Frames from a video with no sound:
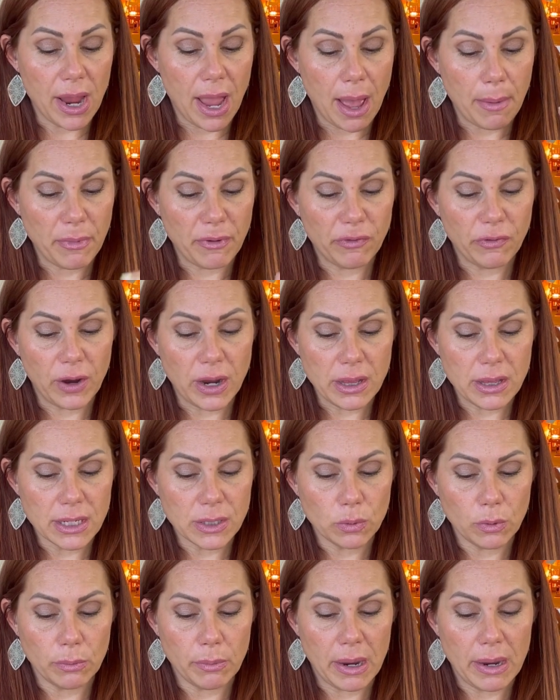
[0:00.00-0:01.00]
I'm afraid
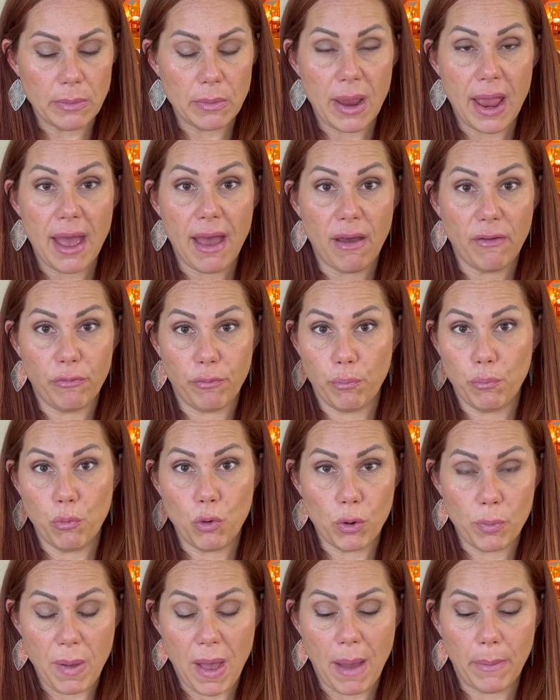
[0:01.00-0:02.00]
this one might have
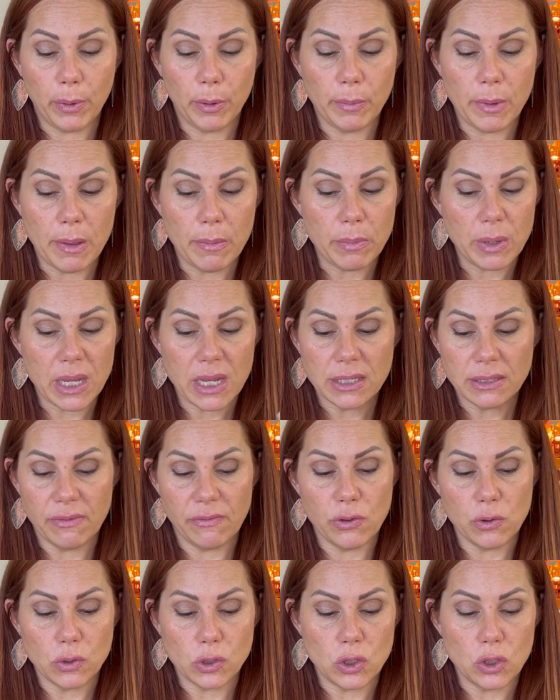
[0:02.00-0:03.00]
more peppermint because of
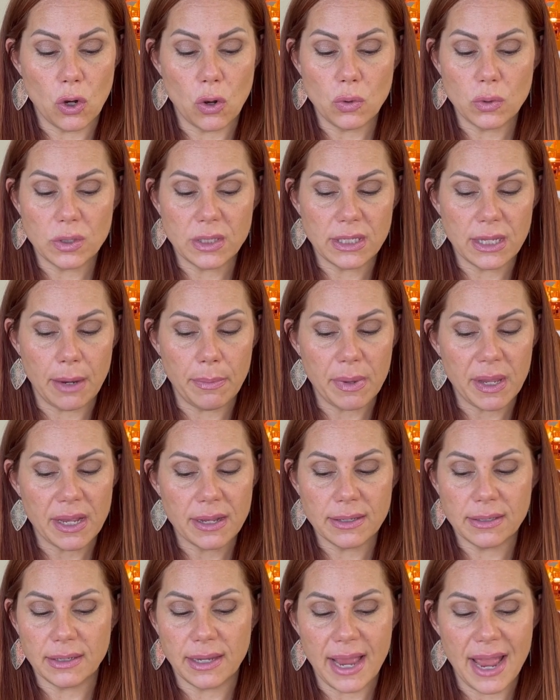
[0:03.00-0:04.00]
those notes and
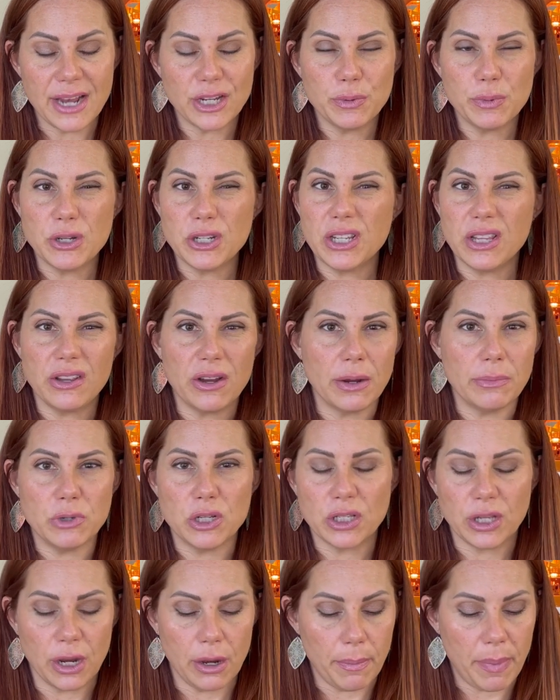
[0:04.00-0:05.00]
because the cashmere's in there, I'm
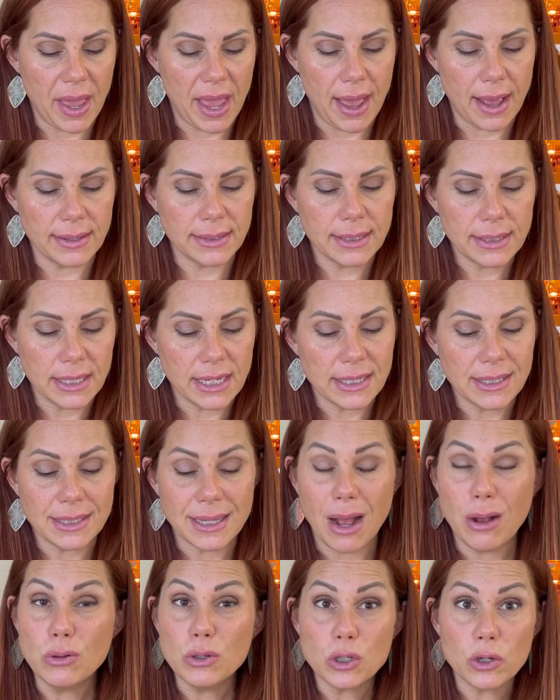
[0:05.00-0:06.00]
just going to pass. It
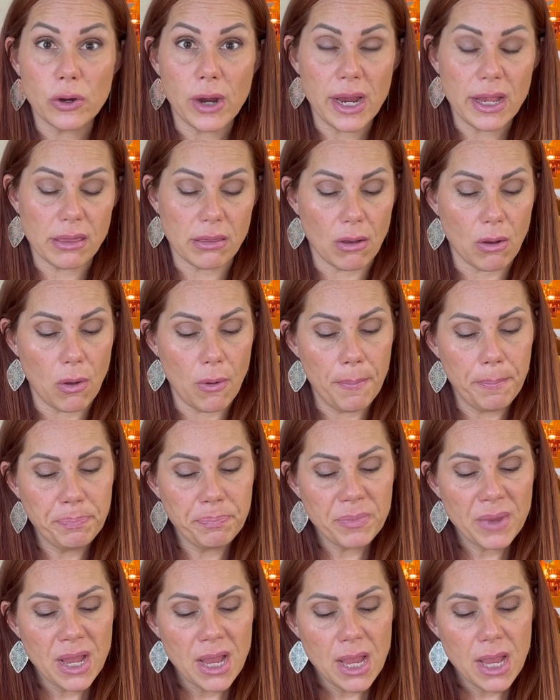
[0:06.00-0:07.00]
sounds great though.
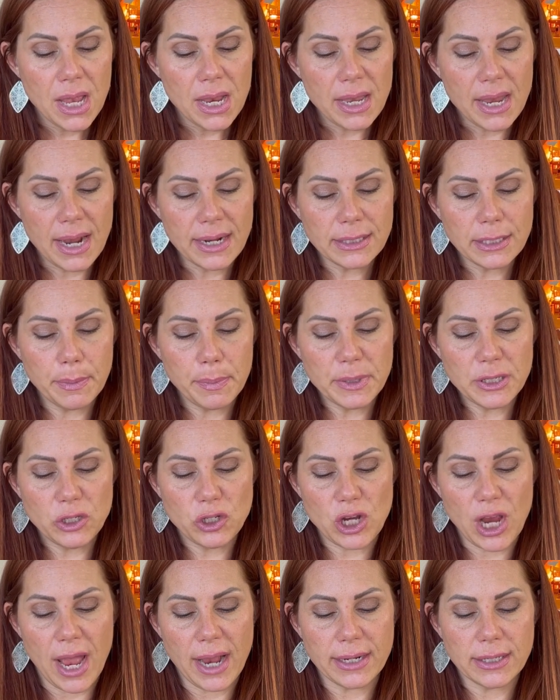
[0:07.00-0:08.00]
Next up is
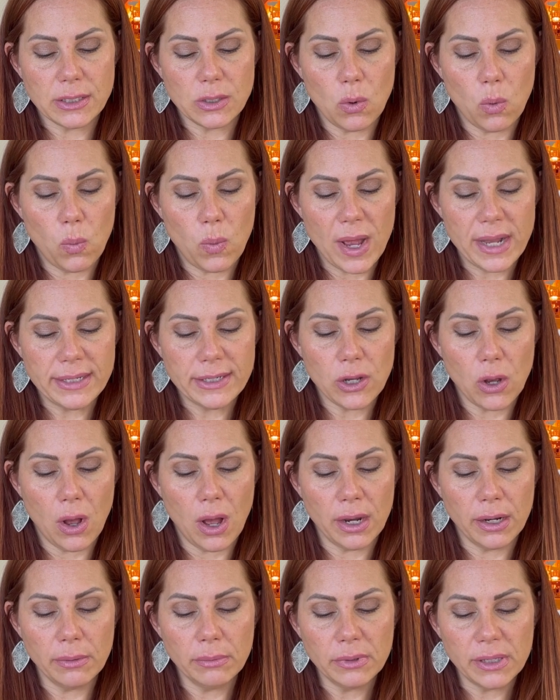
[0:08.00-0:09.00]
Jack's Wet
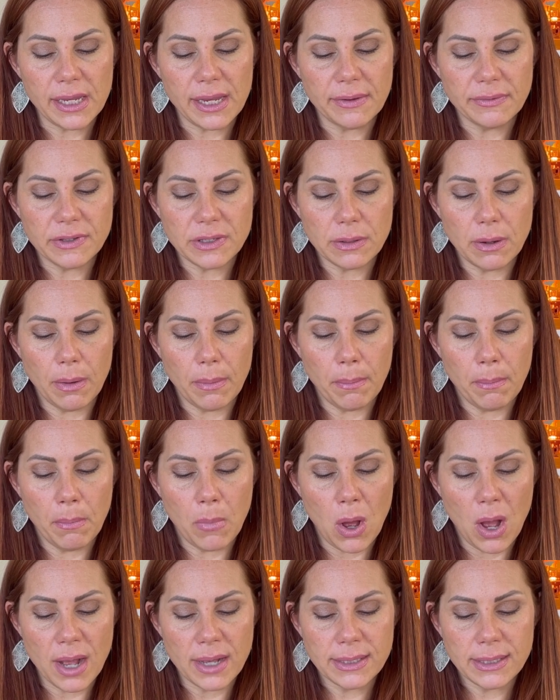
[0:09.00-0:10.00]
Autumn Leaves,
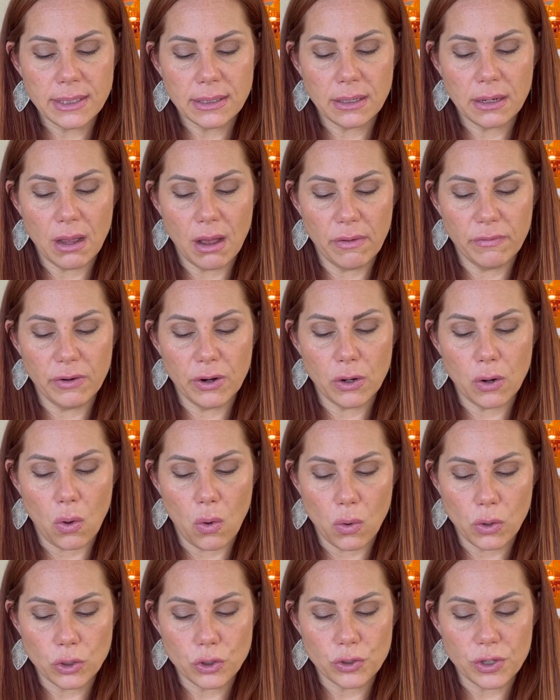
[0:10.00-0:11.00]
Moss Covered
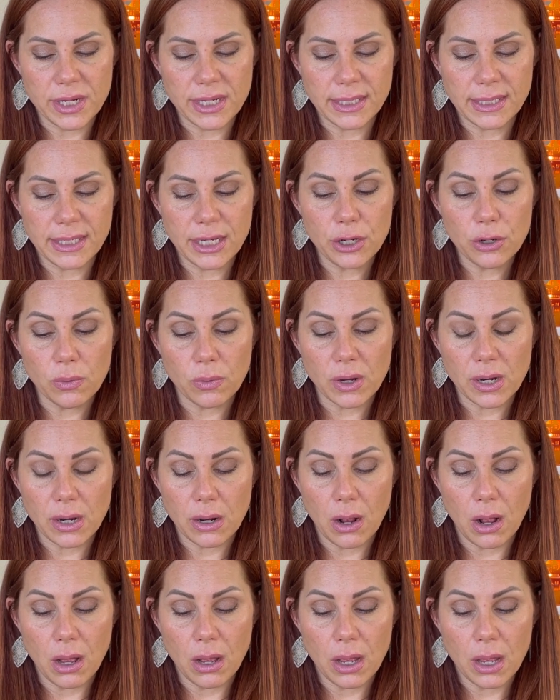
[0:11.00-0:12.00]
Oak Trees, Cedarwood,
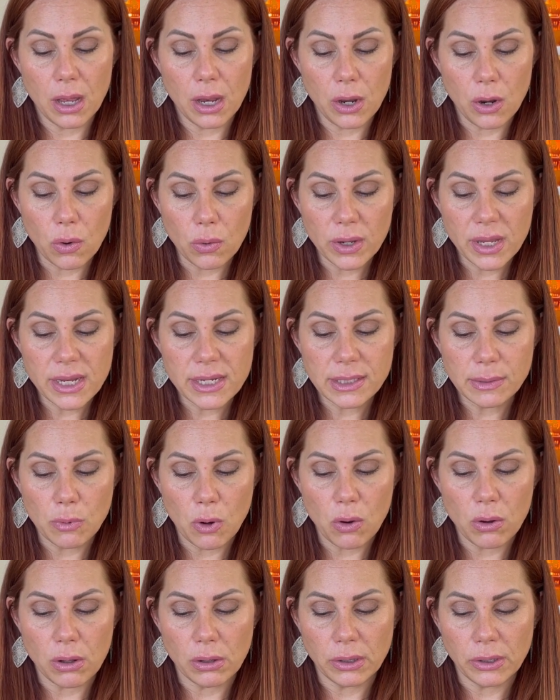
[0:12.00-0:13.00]
Hinoki
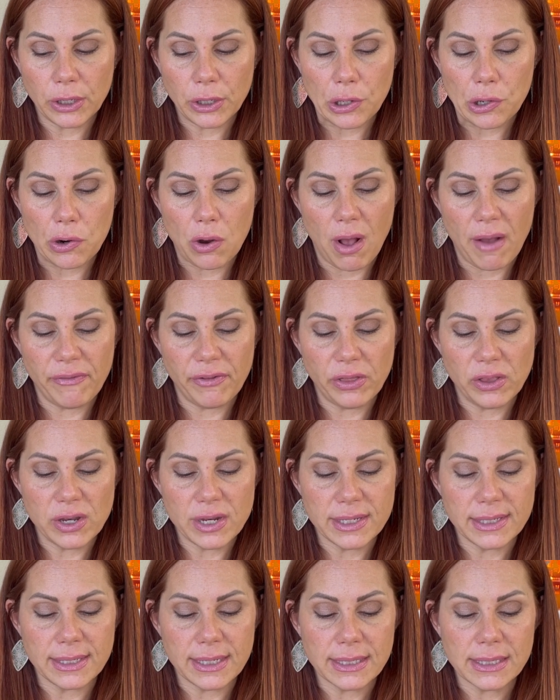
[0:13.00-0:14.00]
smoke lingering off in the
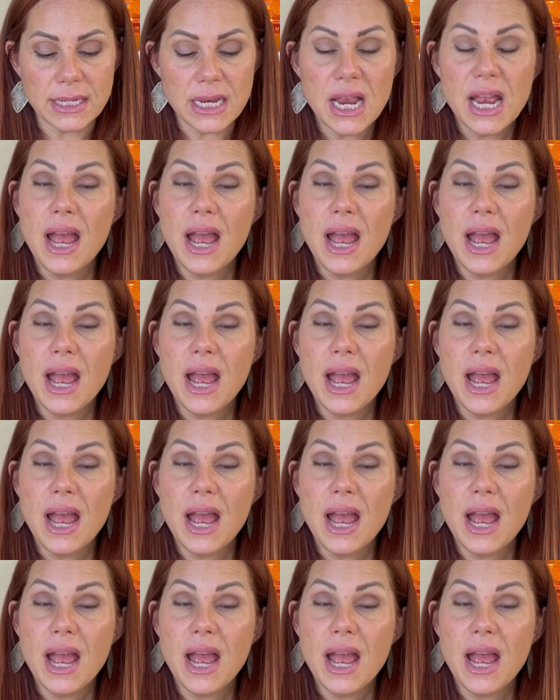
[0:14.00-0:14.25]
distance.